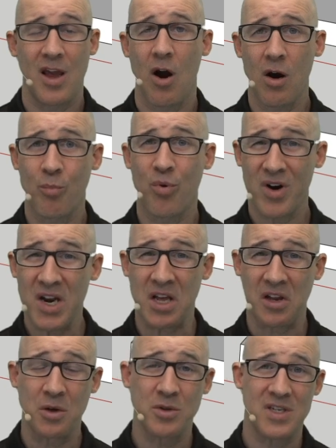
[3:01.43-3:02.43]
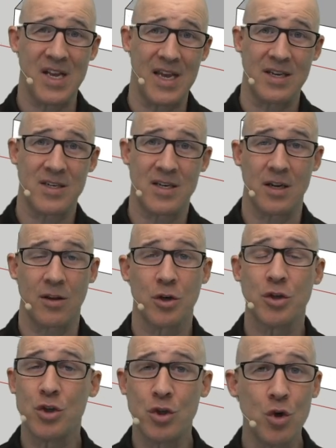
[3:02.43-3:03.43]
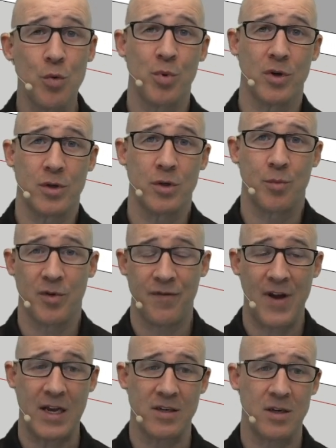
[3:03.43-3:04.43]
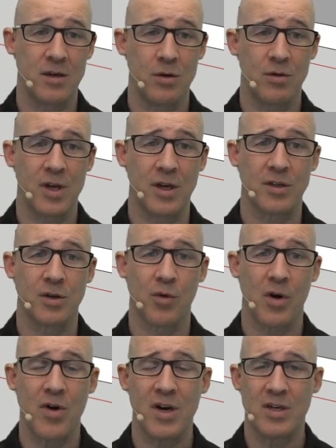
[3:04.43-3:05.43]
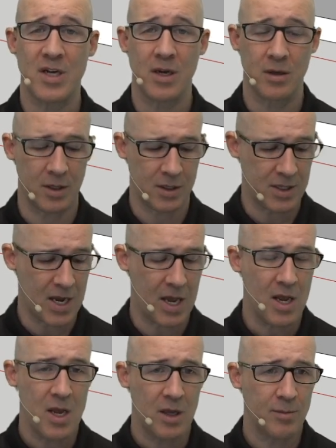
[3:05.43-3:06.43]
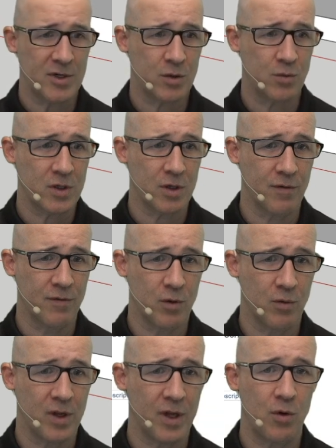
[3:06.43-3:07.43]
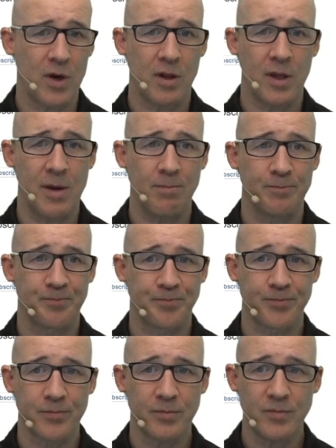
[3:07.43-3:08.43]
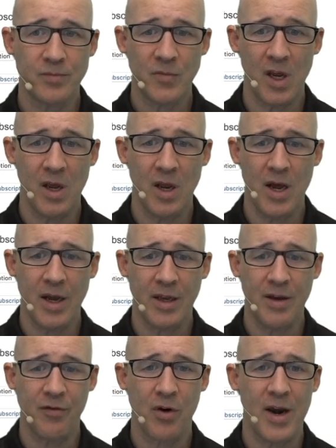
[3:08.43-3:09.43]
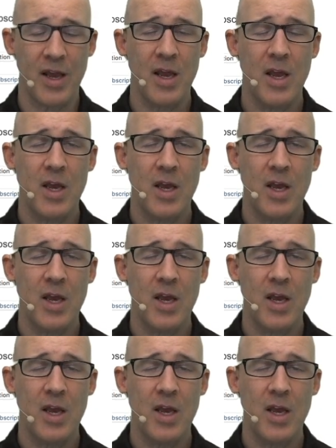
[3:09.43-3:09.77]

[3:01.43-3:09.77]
are pretty close to instant. They're super, super fast to do things. So we're going to take a look at that. Let me switch over really quickly and give credit.